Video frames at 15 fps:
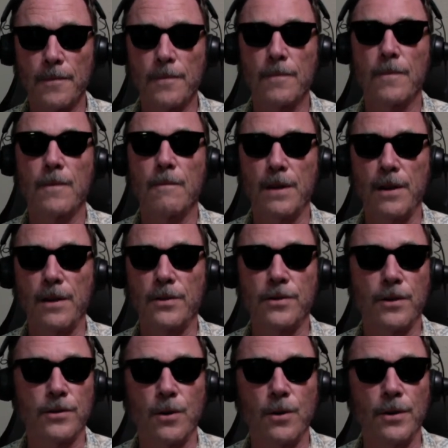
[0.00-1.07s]
Because
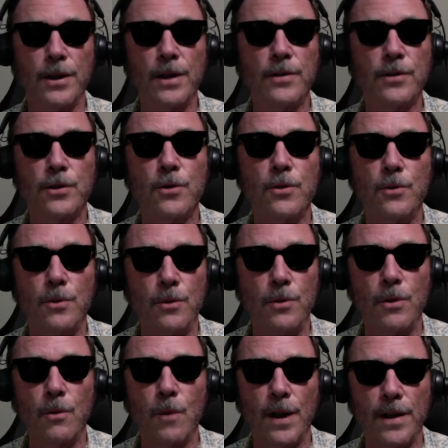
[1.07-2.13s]
there's only two
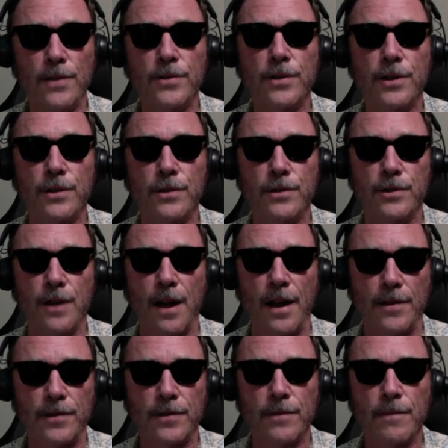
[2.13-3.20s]
ways to do
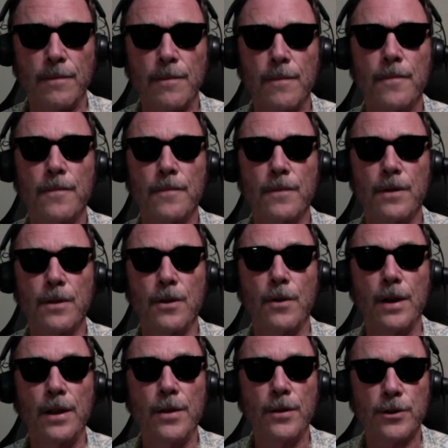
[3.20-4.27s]
science. You're
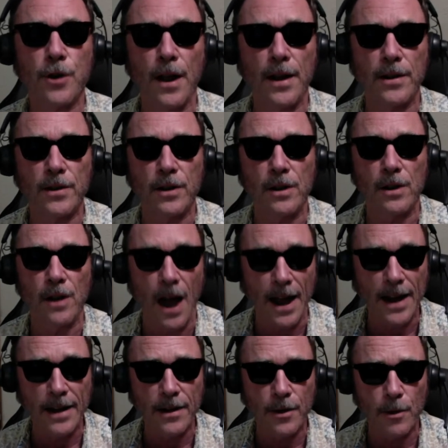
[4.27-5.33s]
either trying to
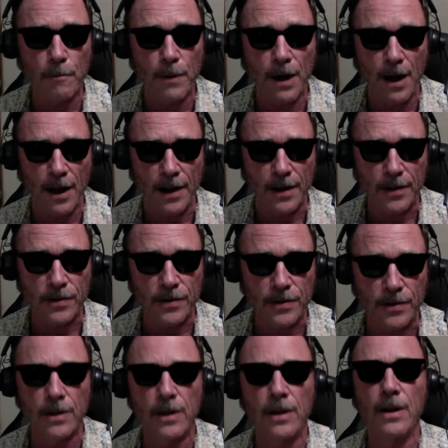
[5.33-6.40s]
line your pockets
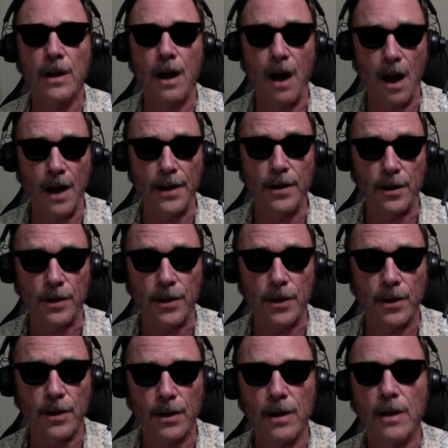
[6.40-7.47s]
on Earth,
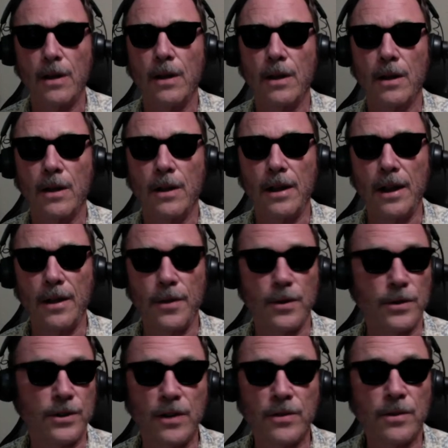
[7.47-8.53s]
either
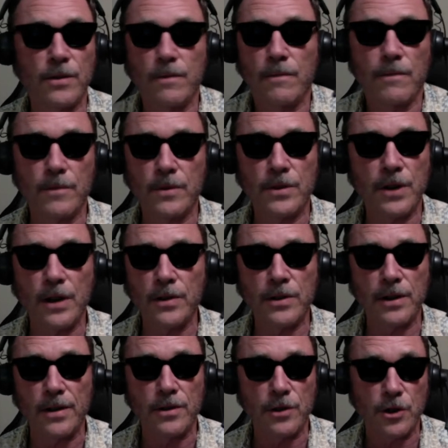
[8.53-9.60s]
just
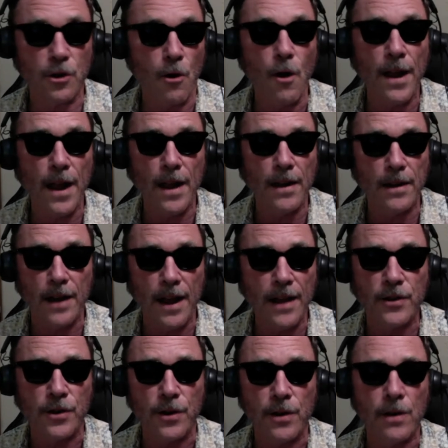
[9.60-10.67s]
enjoying
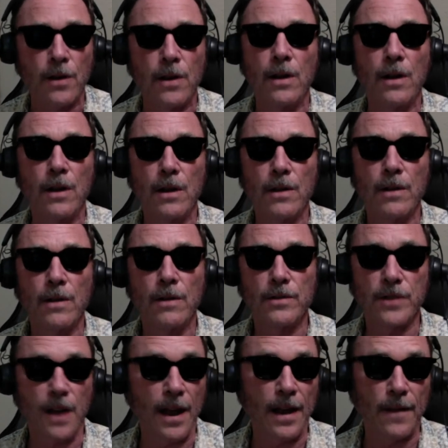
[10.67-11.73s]
nature
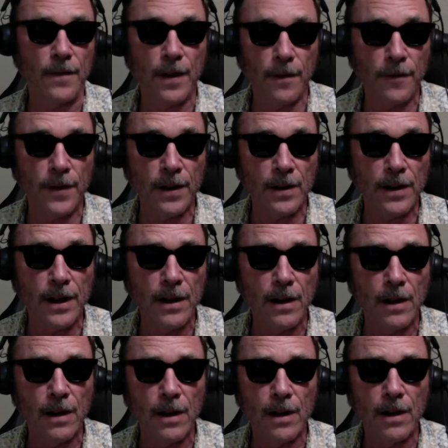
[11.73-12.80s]
scientifically,
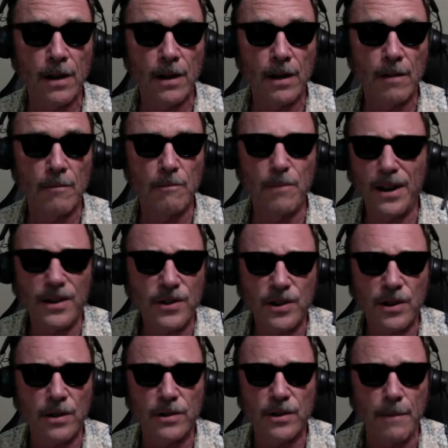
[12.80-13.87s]
but it's
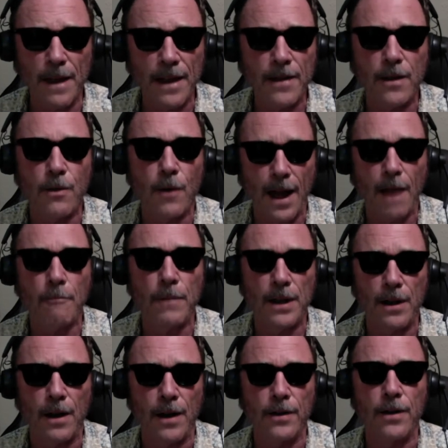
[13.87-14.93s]
to make you happy
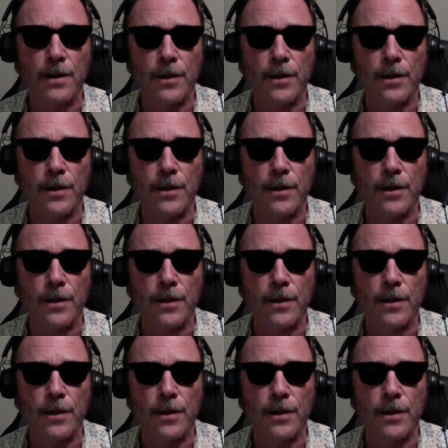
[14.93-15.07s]
on Earth.